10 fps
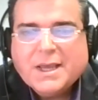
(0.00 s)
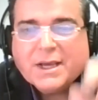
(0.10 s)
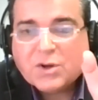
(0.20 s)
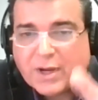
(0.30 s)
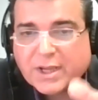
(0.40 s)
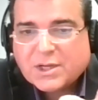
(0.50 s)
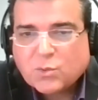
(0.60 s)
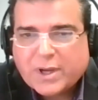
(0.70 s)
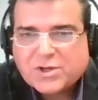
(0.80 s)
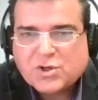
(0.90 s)
crazy
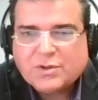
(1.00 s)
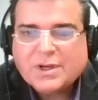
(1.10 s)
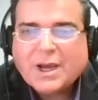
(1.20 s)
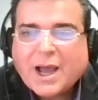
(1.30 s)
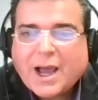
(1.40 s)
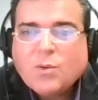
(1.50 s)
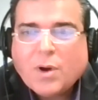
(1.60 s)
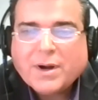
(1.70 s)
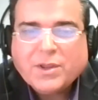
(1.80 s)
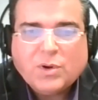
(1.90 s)
question. How
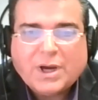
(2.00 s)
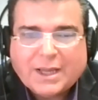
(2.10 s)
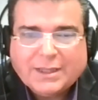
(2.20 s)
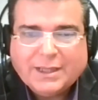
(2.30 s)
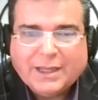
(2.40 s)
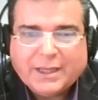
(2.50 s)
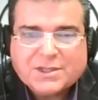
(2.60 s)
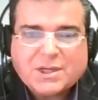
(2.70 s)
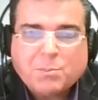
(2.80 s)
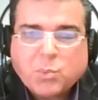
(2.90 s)
are you handling
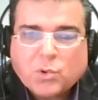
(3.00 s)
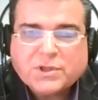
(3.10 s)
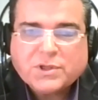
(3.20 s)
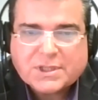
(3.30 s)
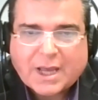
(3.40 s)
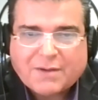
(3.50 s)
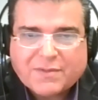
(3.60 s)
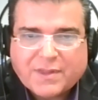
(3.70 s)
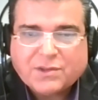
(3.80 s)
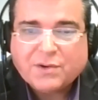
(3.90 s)
support staff
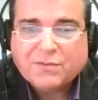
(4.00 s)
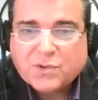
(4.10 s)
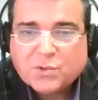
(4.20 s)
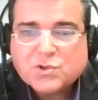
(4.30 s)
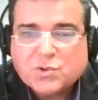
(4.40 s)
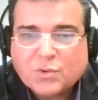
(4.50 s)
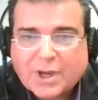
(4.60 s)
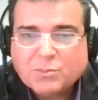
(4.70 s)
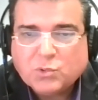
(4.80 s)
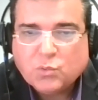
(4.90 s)
that refuse to
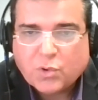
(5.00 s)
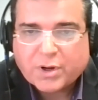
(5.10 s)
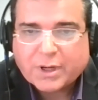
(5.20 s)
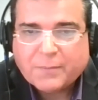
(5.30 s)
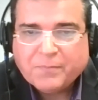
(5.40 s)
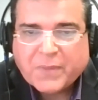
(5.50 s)
come to work,